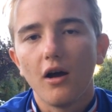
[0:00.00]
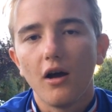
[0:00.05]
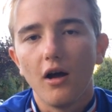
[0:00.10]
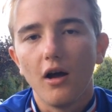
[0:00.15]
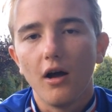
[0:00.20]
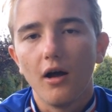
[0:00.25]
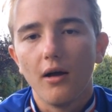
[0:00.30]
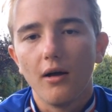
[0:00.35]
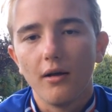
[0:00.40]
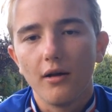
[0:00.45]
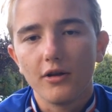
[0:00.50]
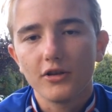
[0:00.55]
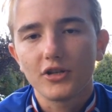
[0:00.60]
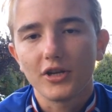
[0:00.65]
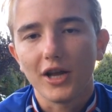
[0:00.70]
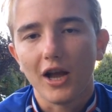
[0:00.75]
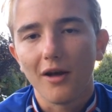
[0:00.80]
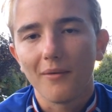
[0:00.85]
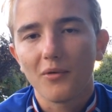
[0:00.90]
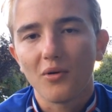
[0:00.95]
Uh,
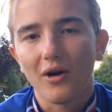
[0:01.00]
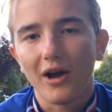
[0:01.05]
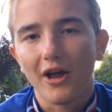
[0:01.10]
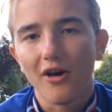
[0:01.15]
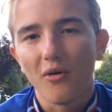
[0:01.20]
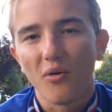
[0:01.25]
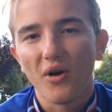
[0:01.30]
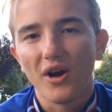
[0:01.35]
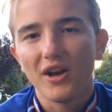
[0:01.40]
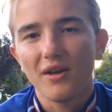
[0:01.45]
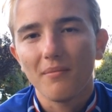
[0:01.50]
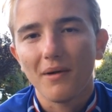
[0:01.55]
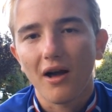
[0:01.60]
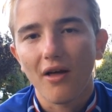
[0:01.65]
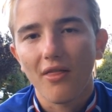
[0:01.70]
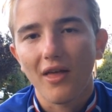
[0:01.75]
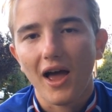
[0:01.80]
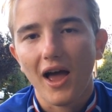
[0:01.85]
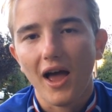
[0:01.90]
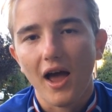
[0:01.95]
so yeah, I'm quite annoyed
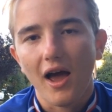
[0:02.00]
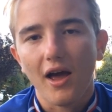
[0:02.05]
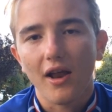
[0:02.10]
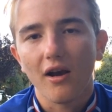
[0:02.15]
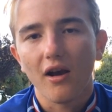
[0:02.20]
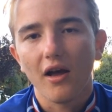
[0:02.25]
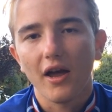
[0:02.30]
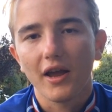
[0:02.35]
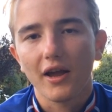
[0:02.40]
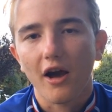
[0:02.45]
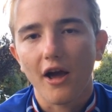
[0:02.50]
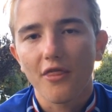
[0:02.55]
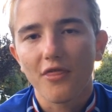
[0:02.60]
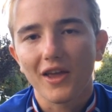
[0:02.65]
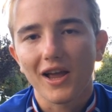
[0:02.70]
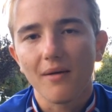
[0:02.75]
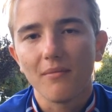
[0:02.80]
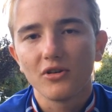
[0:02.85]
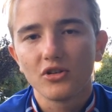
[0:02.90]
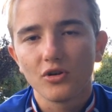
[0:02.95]
about that. And like, I
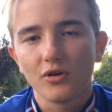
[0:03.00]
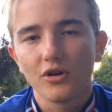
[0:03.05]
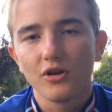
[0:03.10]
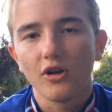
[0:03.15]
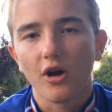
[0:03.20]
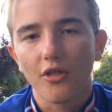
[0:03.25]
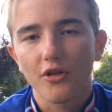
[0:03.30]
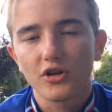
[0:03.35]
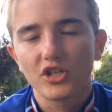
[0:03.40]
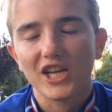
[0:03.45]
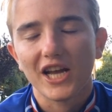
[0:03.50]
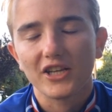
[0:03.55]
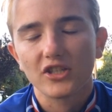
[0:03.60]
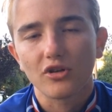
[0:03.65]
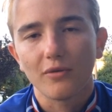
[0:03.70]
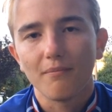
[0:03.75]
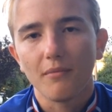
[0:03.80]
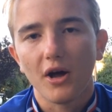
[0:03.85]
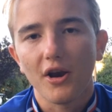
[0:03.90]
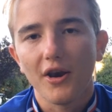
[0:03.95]
think I'm gonna do another
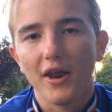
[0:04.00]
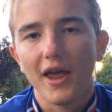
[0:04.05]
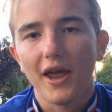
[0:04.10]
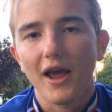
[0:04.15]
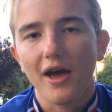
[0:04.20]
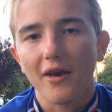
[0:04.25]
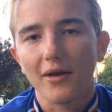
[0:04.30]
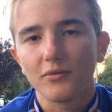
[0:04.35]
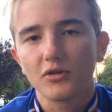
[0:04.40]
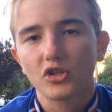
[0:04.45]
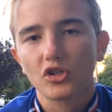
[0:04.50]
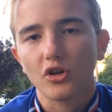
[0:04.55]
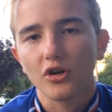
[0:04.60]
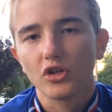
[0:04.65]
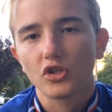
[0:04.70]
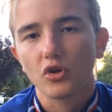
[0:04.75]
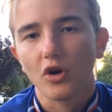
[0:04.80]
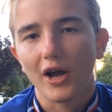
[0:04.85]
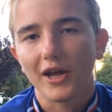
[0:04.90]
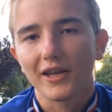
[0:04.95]
test on Monday and I'm just
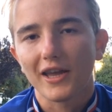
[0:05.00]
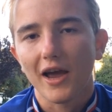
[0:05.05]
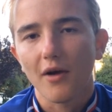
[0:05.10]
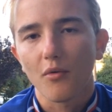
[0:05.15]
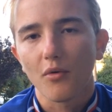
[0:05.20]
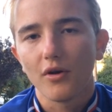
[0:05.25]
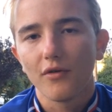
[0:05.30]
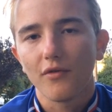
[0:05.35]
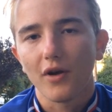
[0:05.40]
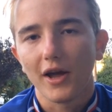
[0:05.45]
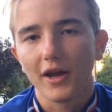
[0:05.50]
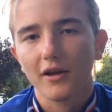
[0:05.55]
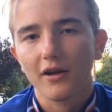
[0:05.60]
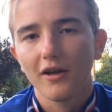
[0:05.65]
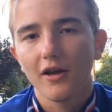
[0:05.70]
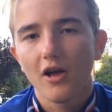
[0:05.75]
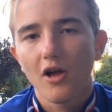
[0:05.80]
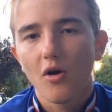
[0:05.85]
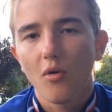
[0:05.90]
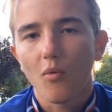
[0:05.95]
gonna try and get rid of
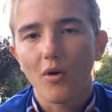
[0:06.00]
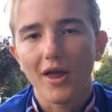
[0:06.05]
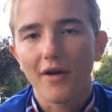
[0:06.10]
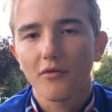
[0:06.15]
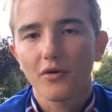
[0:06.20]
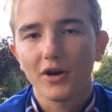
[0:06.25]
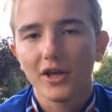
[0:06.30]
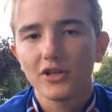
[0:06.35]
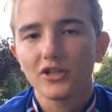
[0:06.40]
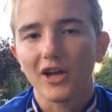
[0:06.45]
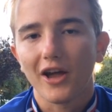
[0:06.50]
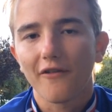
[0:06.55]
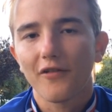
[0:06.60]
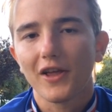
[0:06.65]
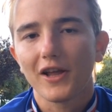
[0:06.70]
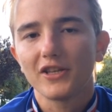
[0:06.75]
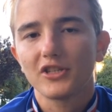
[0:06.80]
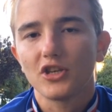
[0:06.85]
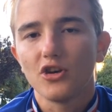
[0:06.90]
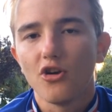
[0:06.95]
like whatever it is. I
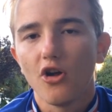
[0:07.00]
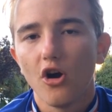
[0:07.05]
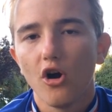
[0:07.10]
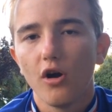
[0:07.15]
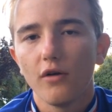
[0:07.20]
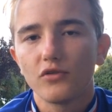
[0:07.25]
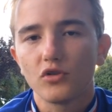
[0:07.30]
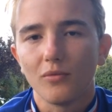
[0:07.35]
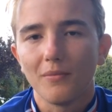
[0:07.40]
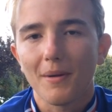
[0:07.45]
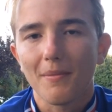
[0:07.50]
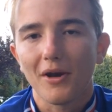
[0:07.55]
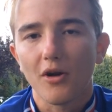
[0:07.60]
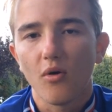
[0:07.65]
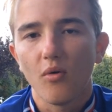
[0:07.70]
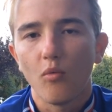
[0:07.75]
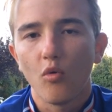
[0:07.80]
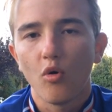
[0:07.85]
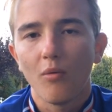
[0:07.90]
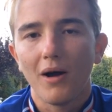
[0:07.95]
think it's nerves or maybe I
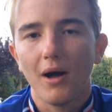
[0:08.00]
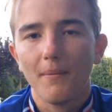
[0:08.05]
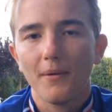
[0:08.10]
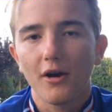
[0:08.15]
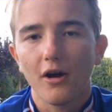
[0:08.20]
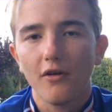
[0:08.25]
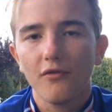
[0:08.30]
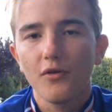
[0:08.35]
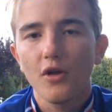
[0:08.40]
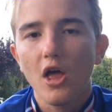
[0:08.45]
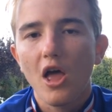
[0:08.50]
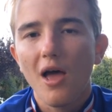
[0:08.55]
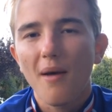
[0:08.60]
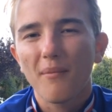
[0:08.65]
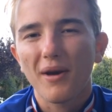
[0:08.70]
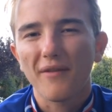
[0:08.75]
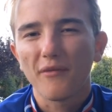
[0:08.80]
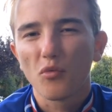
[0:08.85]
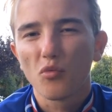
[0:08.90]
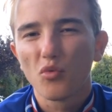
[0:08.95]
don't warm up enough,
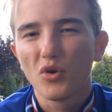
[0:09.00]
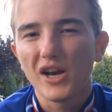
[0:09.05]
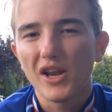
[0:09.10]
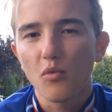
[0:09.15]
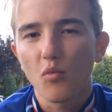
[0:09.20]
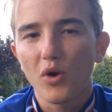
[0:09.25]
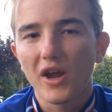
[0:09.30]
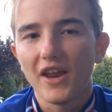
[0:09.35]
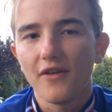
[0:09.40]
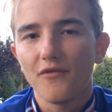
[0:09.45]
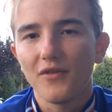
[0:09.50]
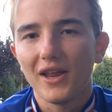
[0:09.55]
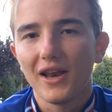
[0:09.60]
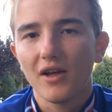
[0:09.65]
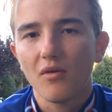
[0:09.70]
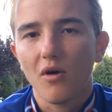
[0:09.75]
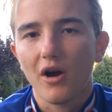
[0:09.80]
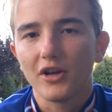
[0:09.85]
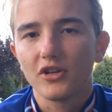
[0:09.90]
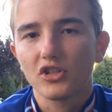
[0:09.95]
but I have a really weird
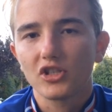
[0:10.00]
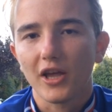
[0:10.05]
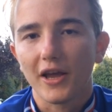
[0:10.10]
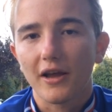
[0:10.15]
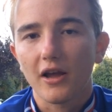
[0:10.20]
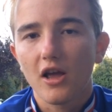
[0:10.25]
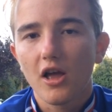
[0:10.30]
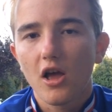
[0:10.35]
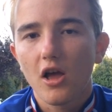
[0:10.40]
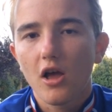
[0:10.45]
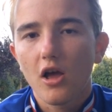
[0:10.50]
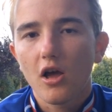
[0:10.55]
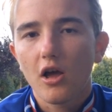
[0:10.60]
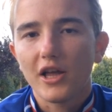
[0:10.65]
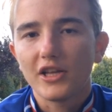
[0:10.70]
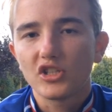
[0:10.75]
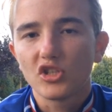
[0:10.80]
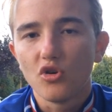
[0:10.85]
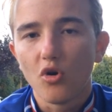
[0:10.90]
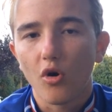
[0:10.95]
feeling where I just like,
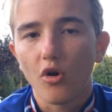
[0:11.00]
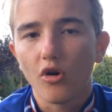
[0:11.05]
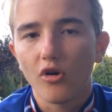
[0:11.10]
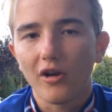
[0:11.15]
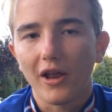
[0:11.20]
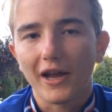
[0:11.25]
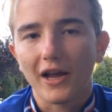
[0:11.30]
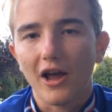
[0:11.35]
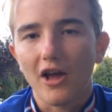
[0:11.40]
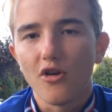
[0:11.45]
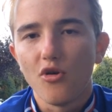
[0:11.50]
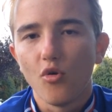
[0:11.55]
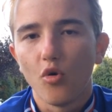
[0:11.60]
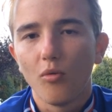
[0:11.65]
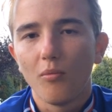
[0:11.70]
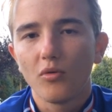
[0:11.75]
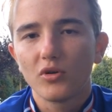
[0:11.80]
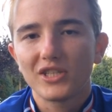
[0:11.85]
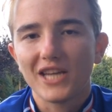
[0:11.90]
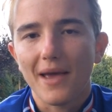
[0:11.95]
it's not like a
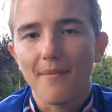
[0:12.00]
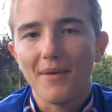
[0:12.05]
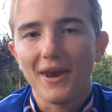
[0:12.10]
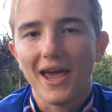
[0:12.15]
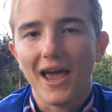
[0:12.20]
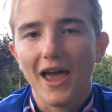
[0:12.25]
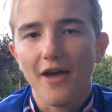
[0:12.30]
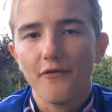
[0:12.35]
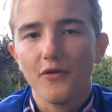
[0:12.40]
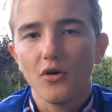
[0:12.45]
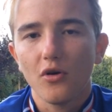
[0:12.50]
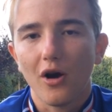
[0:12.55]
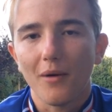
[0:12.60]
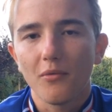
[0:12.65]
normal 10 minute effort.